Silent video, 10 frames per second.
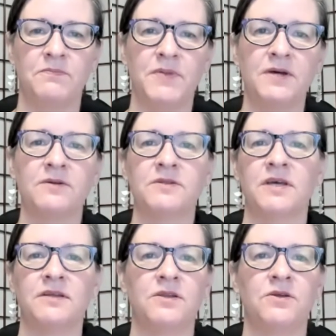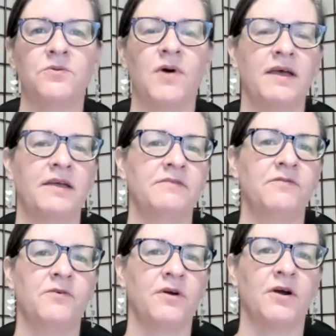build a new way
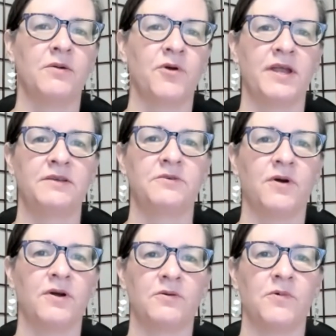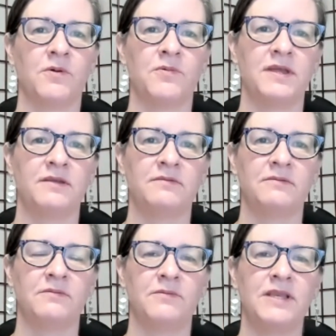for our brain to work, where we
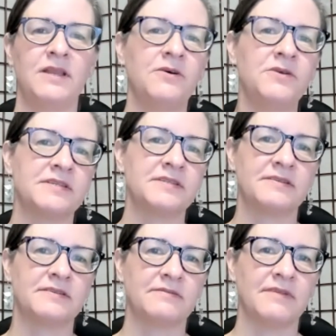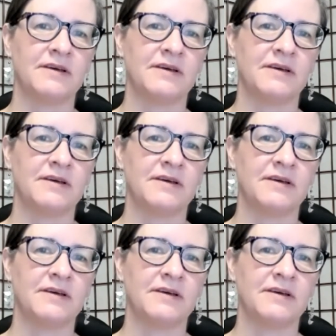notice